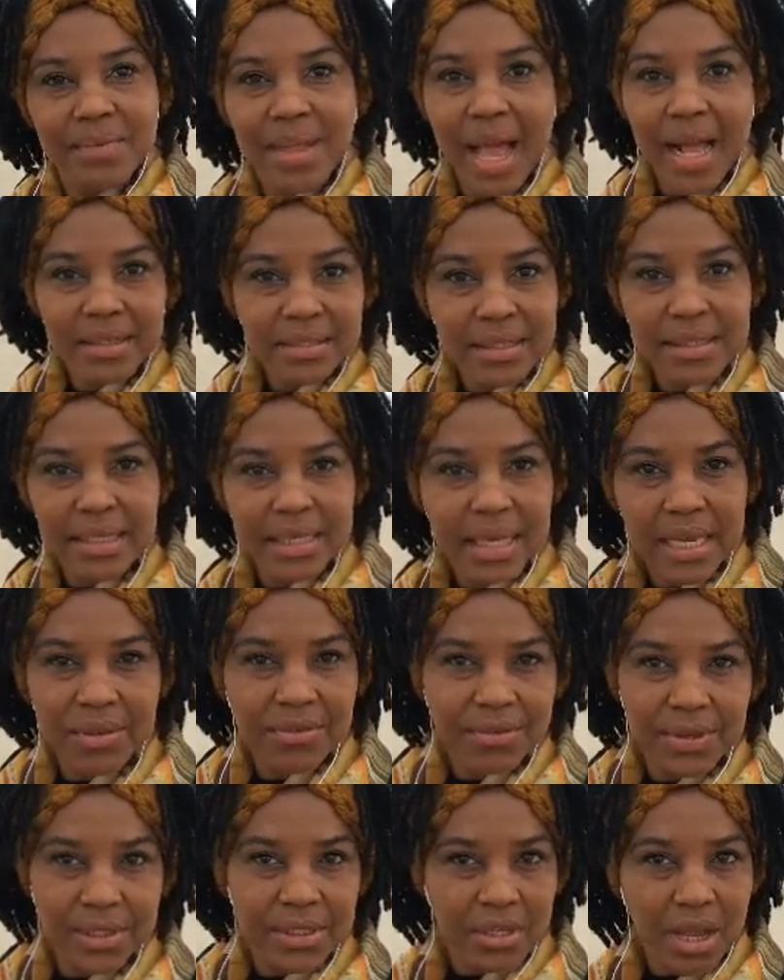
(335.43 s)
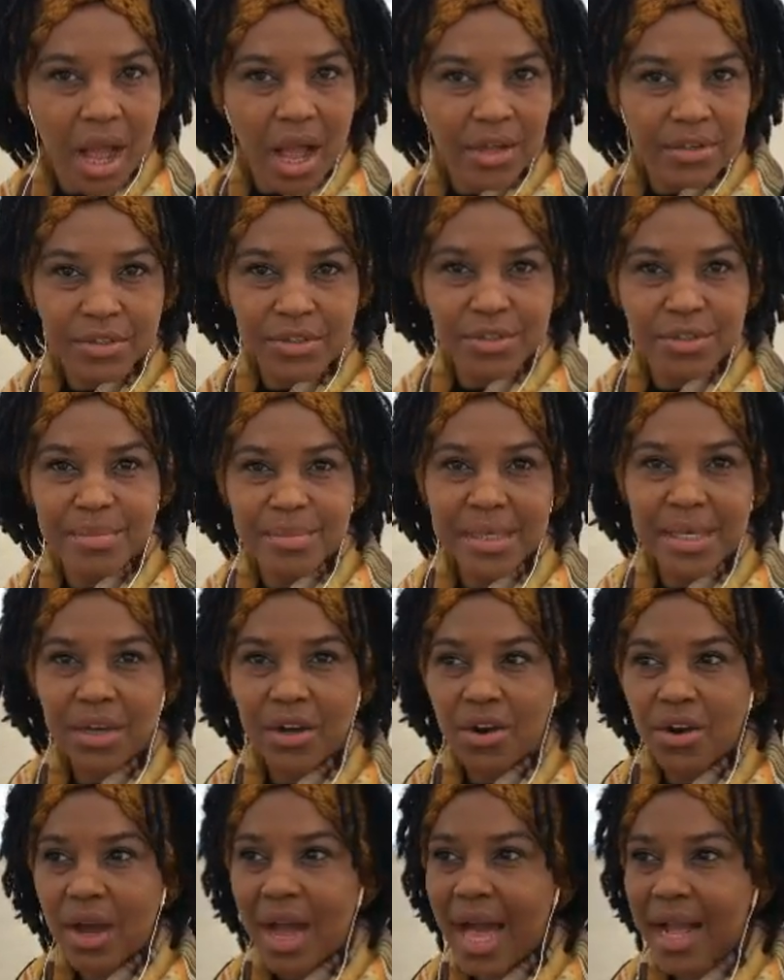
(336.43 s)
I'll see if he talks to me,
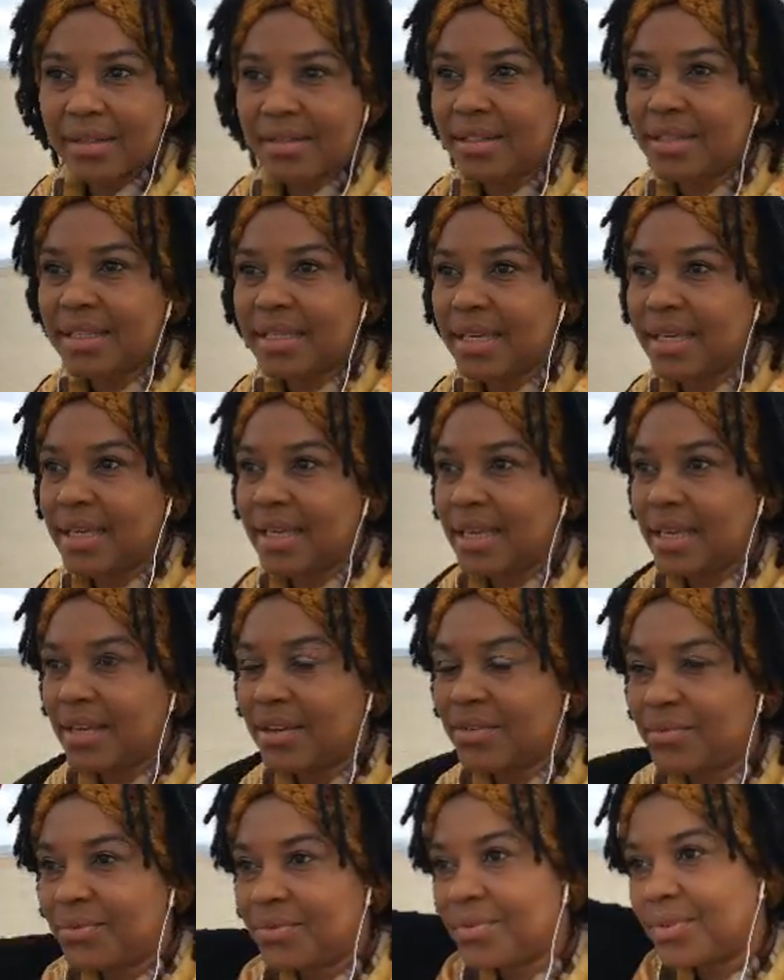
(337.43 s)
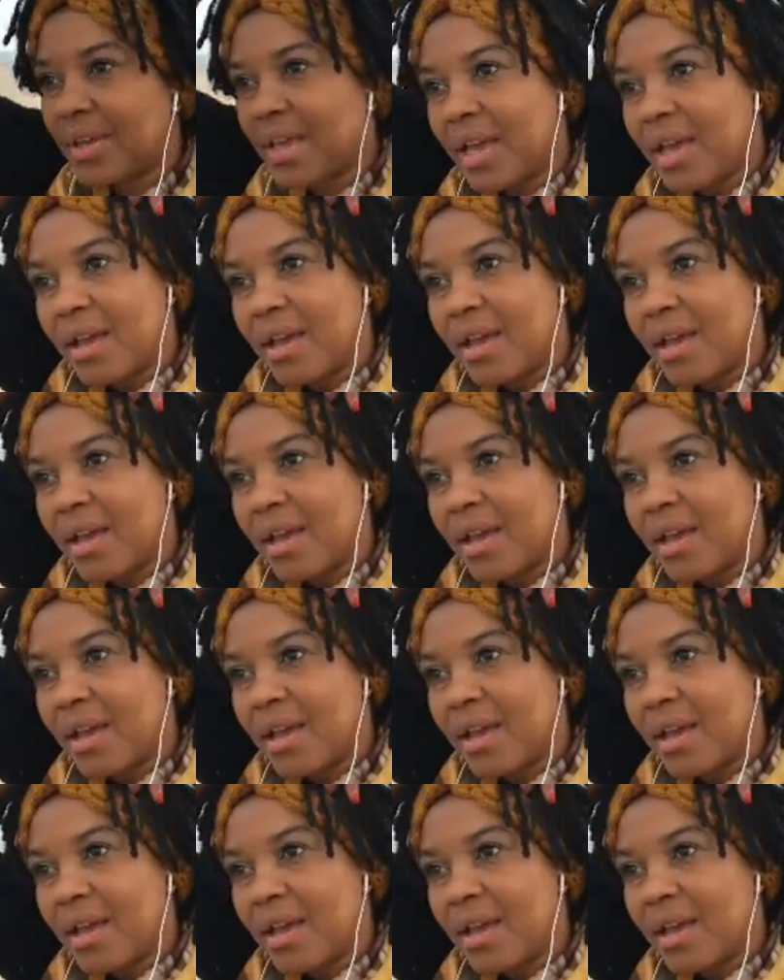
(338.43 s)
or I'll see if